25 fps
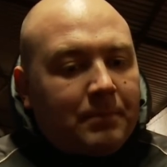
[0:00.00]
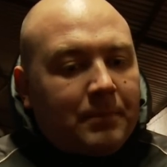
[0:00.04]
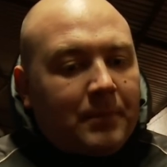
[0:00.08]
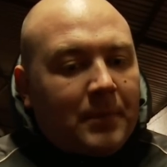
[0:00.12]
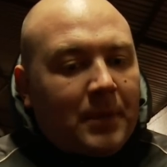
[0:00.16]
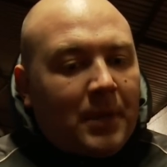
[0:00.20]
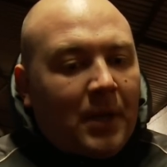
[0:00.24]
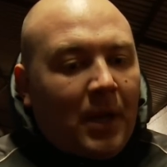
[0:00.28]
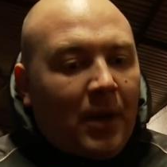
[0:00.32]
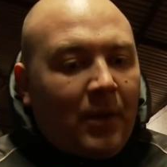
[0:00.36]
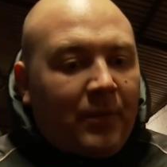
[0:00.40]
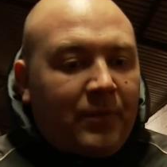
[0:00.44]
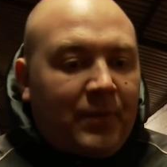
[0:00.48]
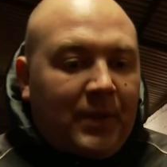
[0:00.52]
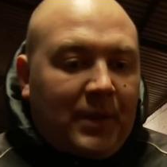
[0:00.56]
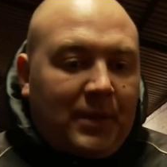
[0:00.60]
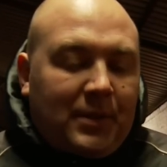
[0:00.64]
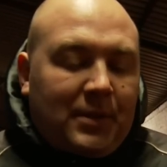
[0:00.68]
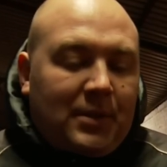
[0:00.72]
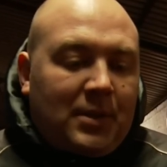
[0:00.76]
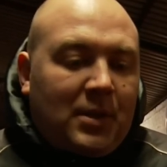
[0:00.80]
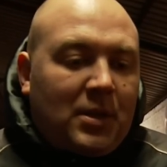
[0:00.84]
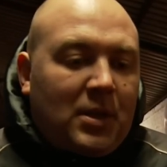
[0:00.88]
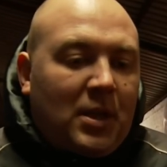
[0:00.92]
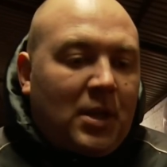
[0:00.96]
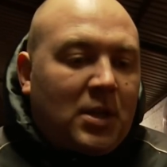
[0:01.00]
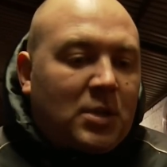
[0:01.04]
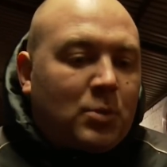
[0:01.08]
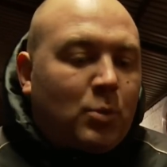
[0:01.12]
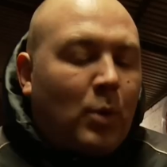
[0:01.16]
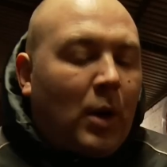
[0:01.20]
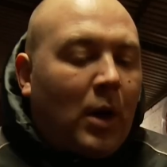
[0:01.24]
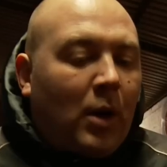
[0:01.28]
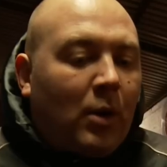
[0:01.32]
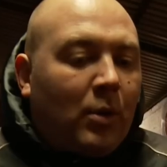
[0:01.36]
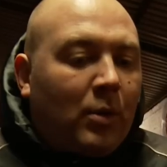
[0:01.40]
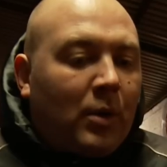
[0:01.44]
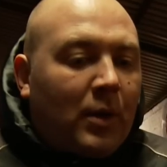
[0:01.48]
you know, I think as
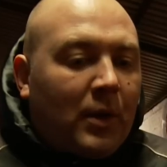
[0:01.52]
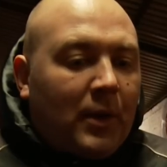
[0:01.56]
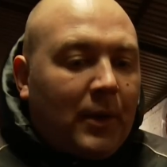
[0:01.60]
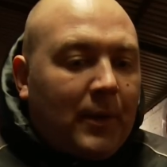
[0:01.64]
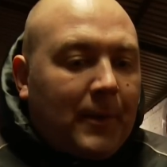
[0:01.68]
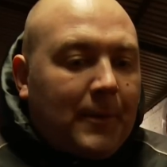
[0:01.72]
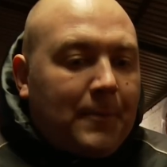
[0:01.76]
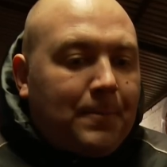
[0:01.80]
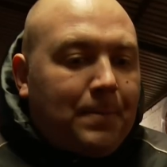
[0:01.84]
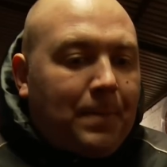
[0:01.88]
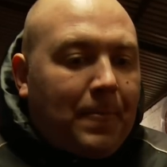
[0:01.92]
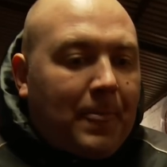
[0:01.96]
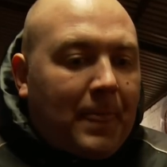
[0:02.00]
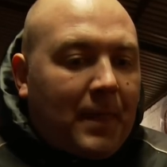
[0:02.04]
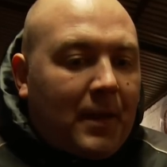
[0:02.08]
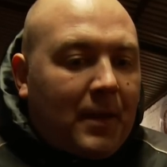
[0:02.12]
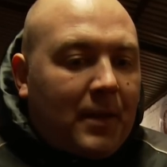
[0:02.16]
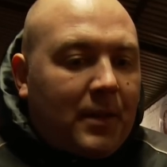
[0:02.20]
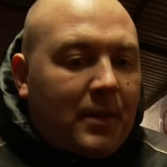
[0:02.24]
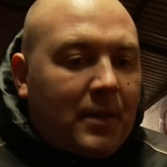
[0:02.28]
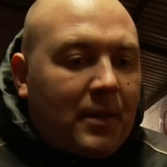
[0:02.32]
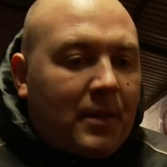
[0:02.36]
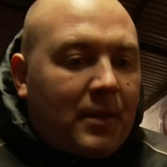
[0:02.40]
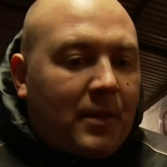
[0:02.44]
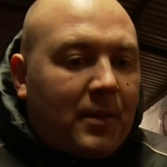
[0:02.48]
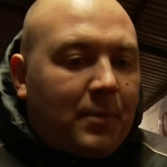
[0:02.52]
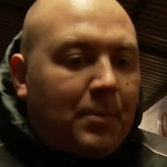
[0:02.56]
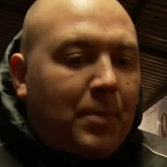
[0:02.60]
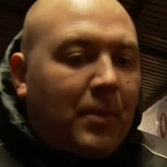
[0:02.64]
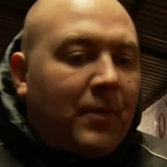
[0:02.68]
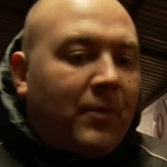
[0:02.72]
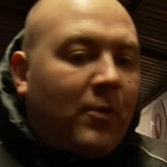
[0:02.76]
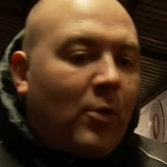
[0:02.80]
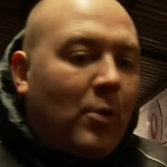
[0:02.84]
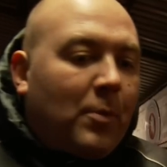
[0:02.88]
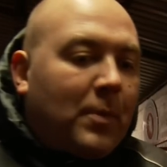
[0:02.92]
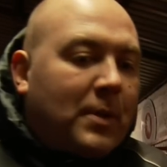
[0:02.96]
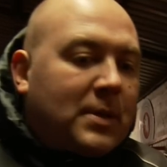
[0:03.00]
well, the
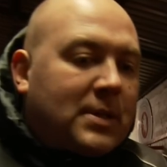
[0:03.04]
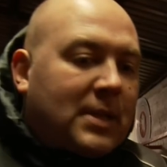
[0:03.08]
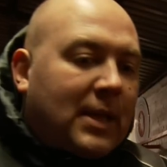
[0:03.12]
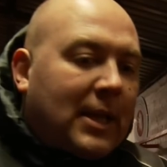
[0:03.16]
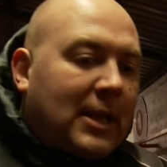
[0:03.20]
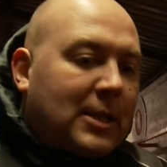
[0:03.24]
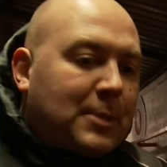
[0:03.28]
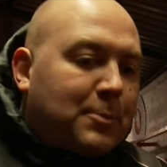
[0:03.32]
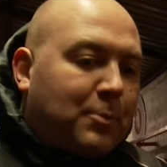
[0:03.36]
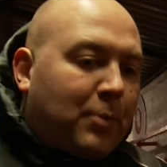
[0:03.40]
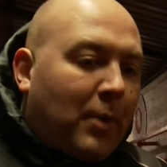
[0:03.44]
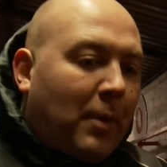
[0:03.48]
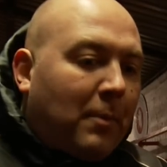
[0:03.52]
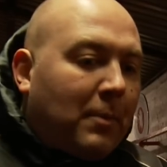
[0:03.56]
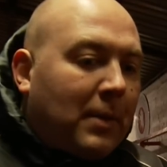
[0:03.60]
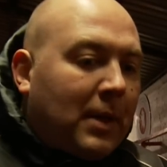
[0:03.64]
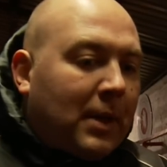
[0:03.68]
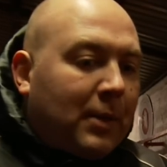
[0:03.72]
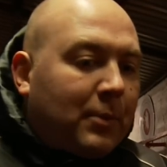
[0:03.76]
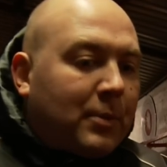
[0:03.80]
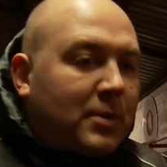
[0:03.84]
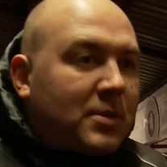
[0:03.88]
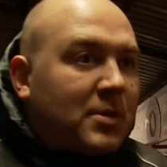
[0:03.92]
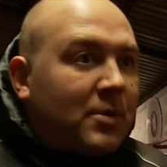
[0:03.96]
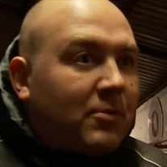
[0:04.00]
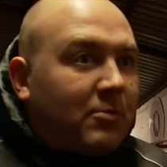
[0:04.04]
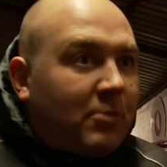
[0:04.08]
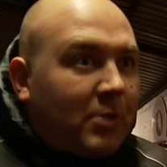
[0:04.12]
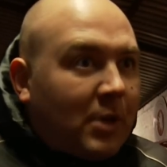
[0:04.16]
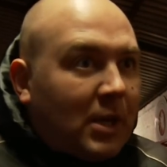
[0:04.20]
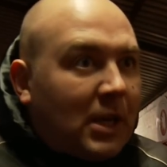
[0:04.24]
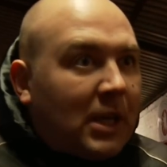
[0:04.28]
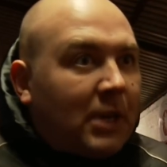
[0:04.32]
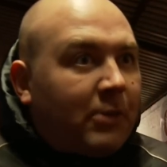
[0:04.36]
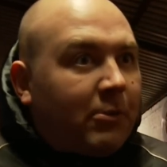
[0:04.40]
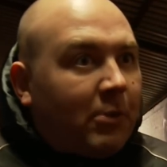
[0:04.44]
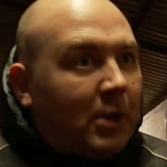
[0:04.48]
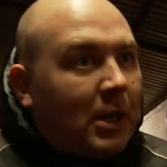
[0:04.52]
performance against Bromley was a
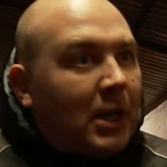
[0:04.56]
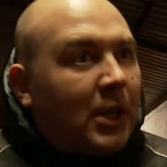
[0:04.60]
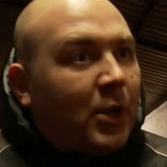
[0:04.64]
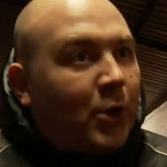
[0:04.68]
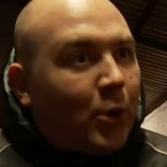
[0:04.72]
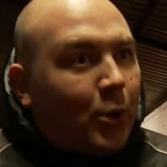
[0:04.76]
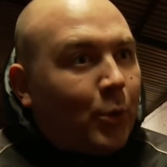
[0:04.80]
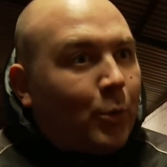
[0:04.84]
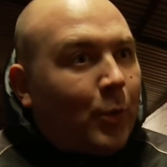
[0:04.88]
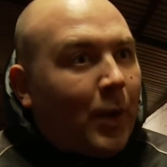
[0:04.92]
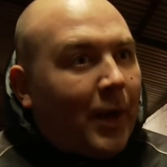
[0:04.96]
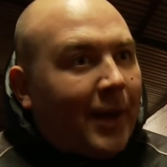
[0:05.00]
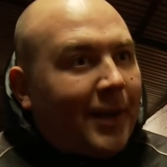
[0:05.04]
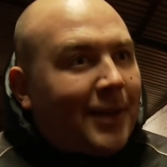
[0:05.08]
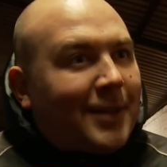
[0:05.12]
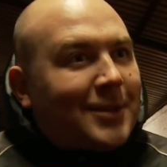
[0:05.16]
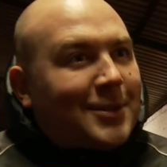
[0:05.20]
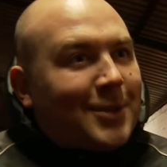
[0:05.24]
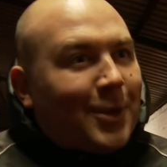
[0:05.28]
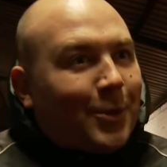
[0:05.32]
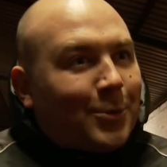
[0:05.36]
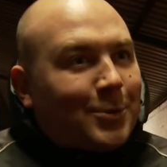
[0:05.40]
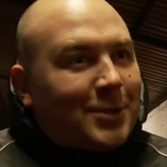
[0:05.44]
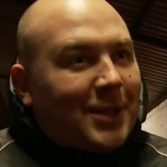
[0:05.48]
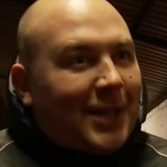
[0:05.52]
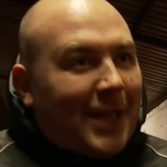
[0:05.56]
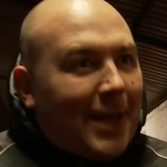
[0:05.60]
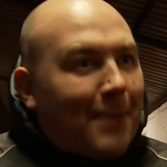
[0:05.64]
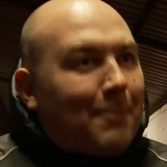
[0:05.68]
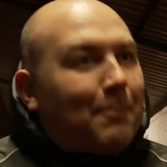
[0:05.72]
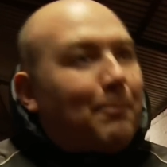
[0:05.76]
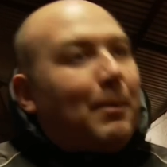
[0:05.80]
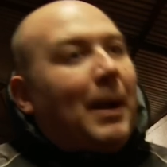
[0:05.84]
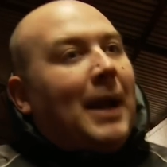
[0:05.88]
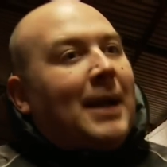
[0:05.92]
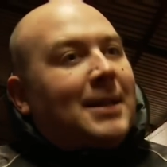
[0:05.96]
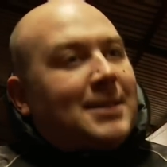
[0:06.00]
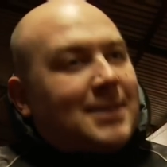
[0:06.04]
really, really good one. So to get
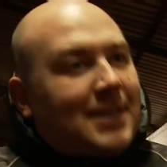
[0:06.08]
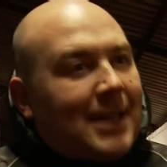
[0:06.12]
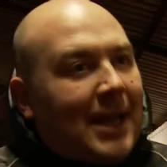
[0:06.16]
back to